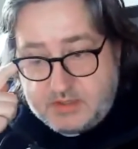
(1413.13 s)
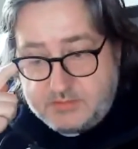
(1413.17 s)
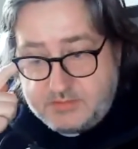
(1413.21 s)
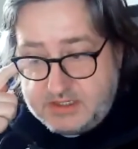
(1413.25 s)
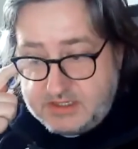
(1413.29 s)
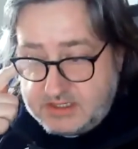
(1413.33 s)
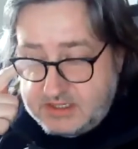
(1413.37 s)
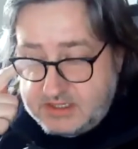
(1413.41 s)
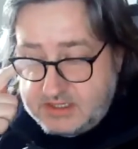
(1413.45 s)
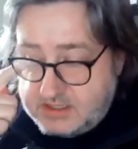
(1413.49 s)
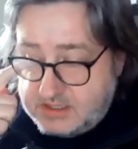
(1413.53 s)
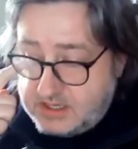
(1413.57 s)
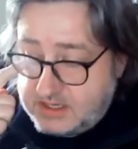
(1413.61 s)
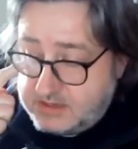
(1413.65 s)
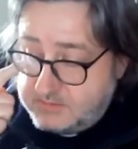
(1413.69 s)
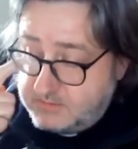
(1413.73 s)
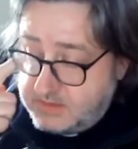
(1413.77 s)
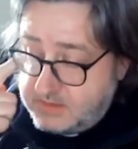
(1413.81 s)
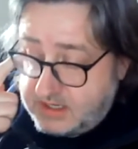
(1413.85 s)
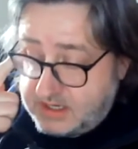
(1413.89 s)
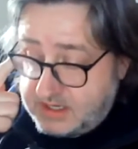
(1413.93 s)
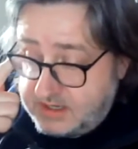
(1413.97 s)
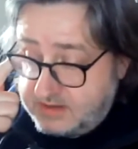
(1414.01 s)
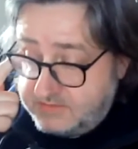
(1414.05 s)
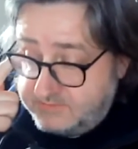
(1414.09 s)
I mean,
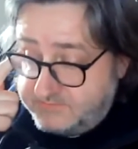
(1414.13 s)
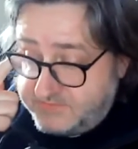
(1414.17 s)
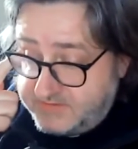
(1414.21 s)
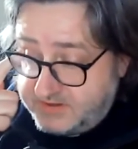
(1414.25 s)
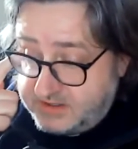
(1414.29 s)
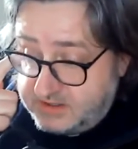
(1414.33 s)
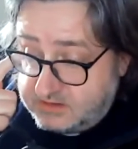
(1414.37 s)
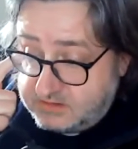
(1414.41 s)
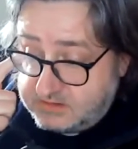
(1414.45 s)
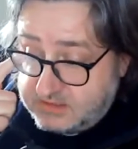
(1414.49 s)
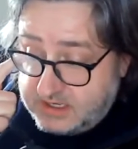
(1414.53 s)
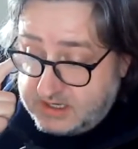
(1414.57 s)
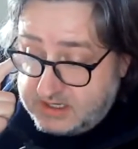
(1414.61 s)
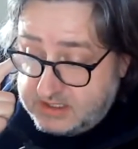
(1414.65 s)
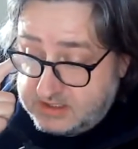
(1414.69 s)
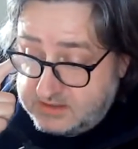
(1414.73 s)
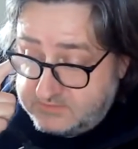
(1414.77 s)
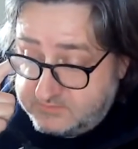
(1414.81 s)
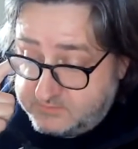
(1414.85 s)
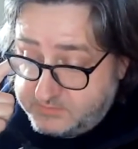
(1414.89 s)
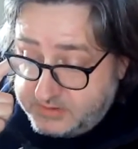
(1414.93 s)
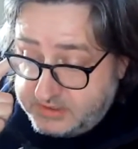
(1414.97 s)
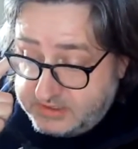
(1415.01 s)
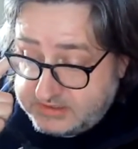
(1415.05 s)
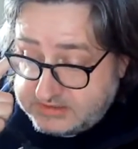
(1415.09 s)
I feel kind
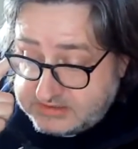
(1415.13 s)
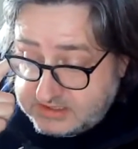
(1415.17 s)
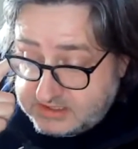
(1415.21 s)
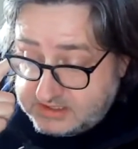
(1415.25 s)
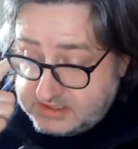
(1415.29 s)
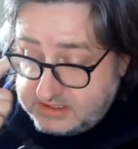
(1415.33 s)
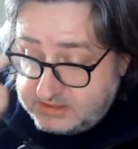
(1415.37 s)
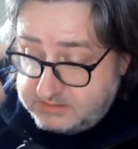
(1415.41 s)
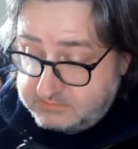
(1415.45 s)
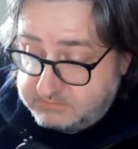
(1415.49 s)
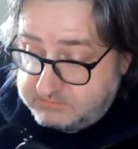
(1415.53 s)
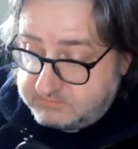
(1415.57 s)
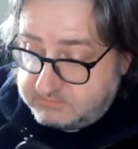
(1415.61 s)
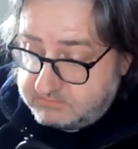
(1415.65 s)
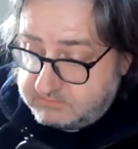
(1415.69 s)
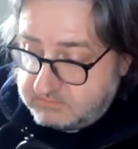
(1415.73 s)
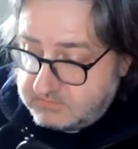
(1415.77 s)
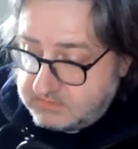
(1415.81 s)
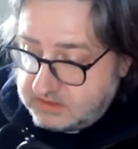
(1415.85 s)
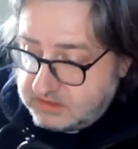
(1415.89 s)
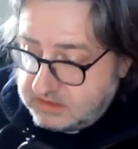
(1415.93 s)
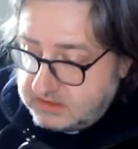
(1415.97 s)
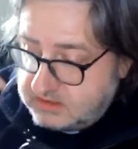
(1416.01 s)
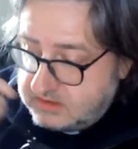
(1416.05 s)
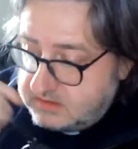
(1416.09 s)
of politically
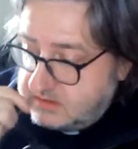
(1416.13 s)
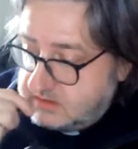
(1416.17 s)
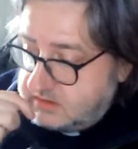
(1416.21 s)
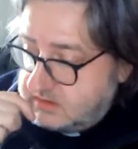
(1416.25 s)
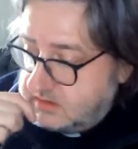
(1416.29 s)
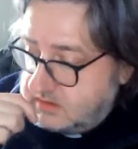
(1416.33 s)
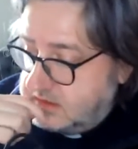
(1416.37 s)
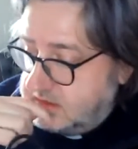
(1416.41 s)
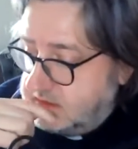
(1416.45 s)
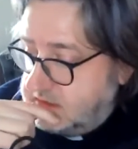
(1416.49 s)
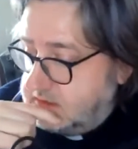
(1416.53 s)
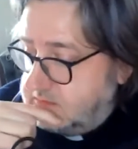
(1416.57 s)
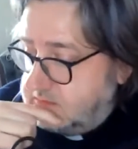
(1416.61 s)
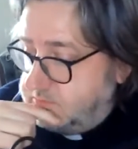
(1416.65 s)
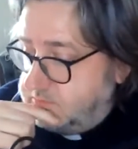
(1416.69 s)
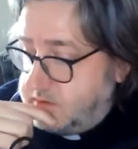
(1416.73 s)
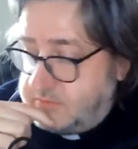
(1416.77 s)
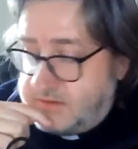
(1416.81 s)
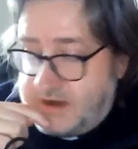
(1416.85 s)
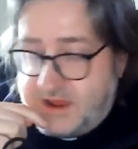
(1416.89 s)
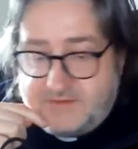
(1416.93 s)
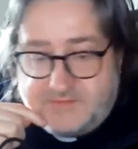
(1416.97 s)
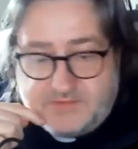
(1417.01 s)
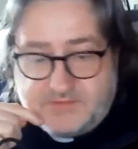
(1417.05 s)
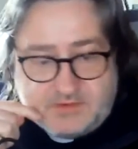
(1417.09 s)

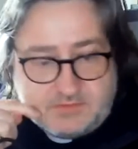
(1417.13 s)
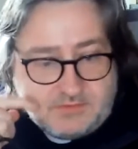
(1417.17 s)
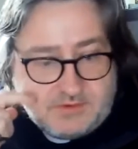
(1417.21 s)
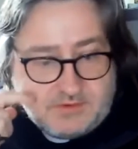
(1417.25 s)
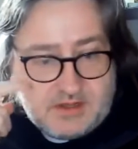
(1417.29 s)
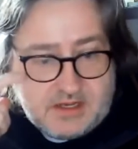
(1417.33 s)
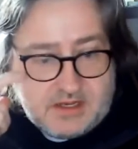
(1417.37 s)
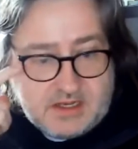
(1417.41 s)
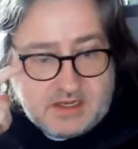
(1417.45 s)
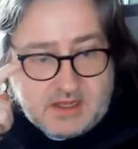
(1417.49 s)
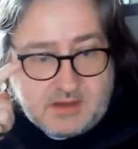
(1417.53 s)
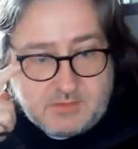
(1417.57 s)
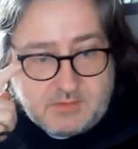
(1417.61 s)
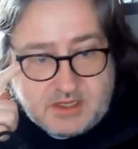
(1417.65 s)
bereft, really.